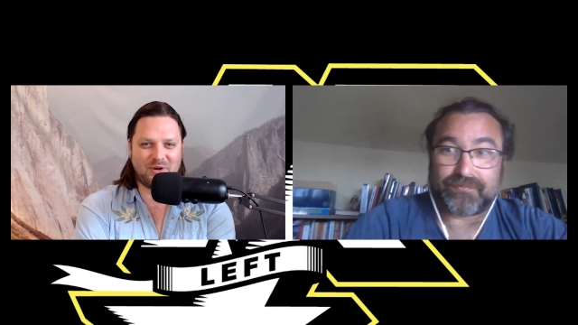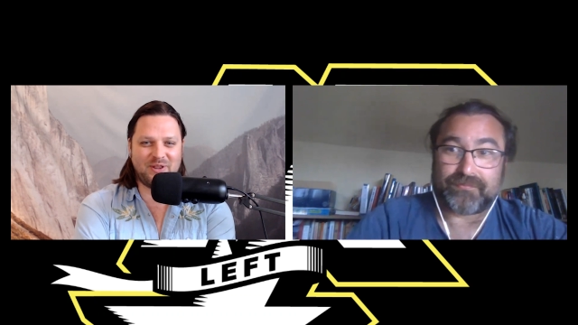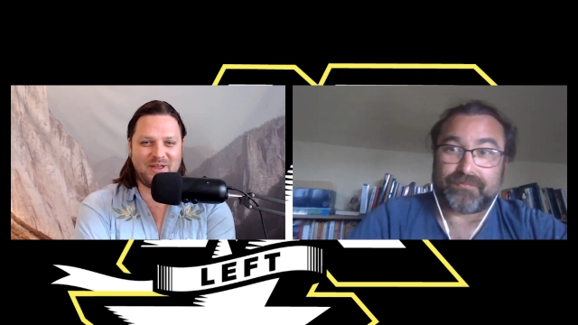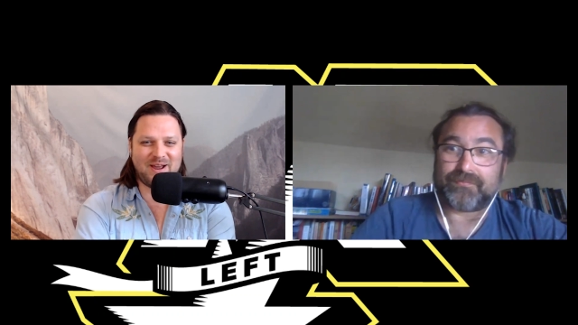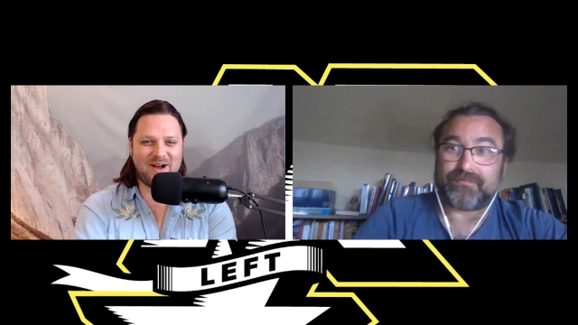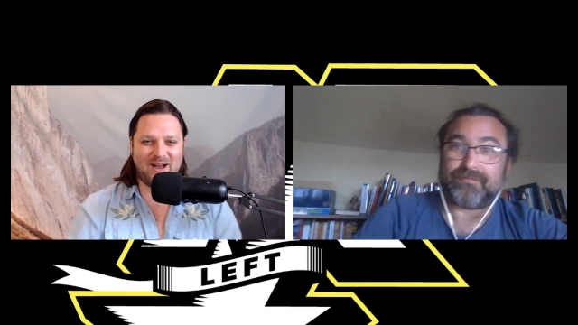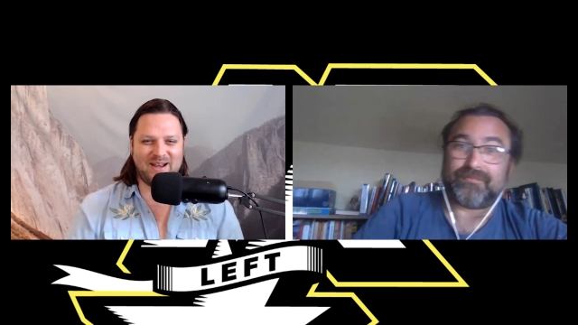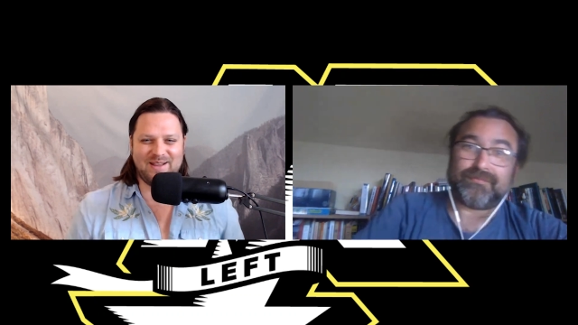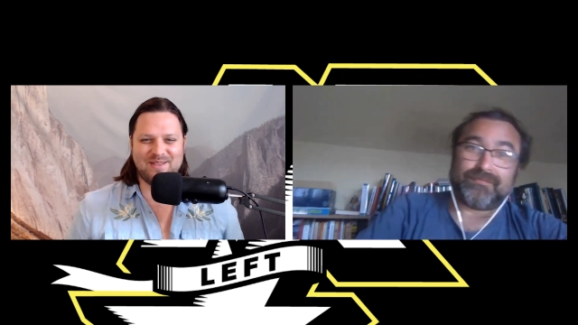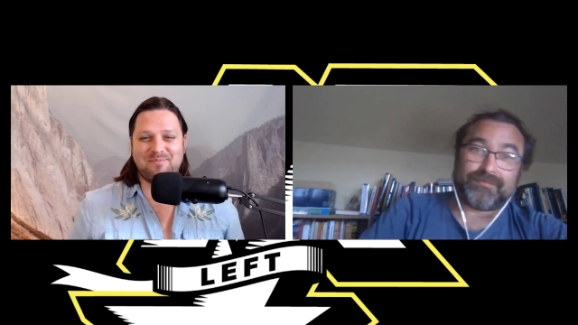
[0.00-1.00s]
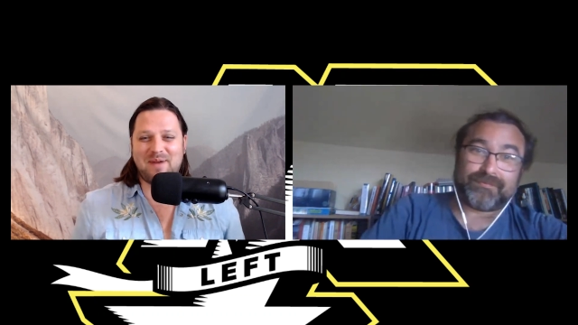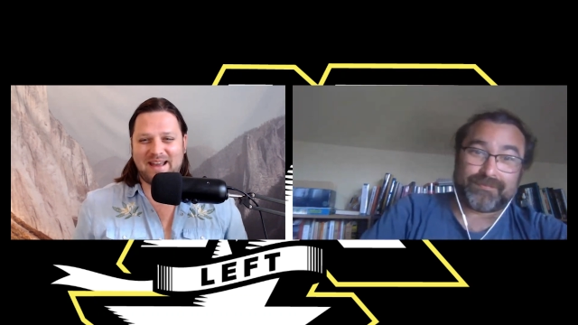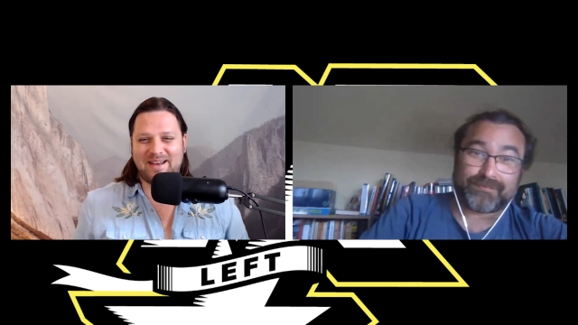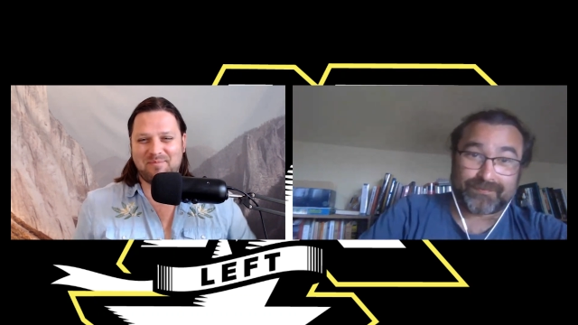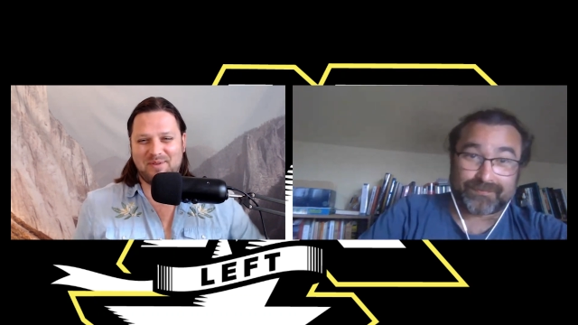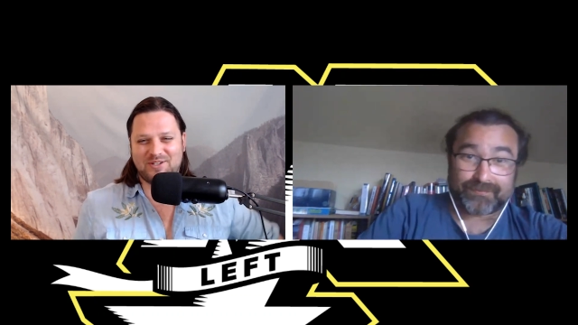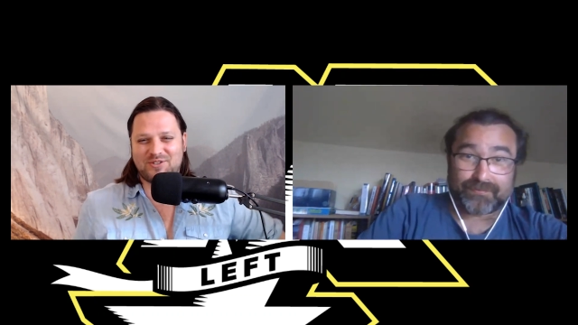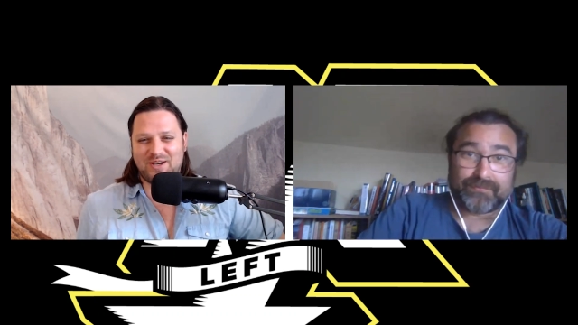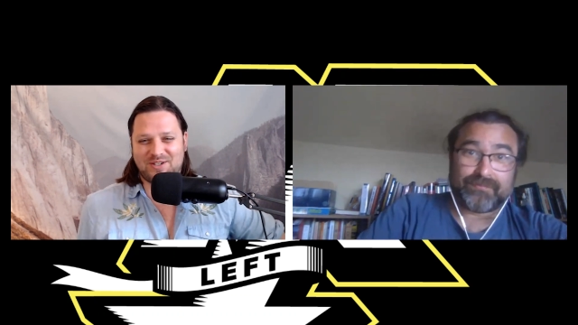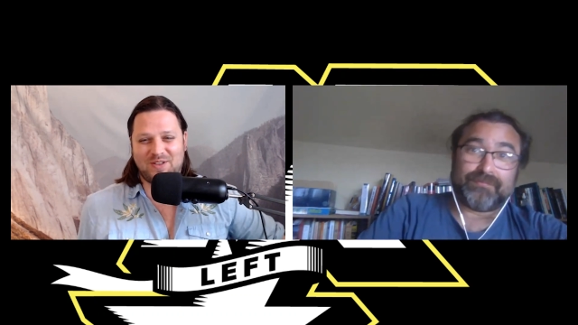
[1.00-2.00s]
Speaker 1: early on in the Biden
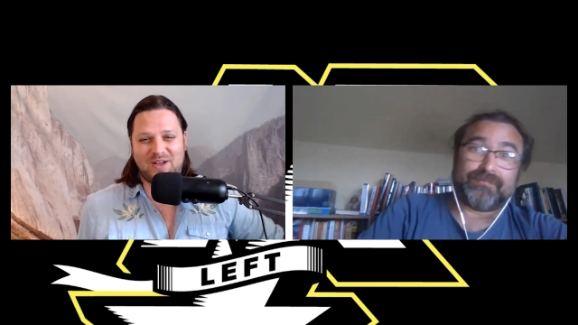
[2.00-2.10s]
administration.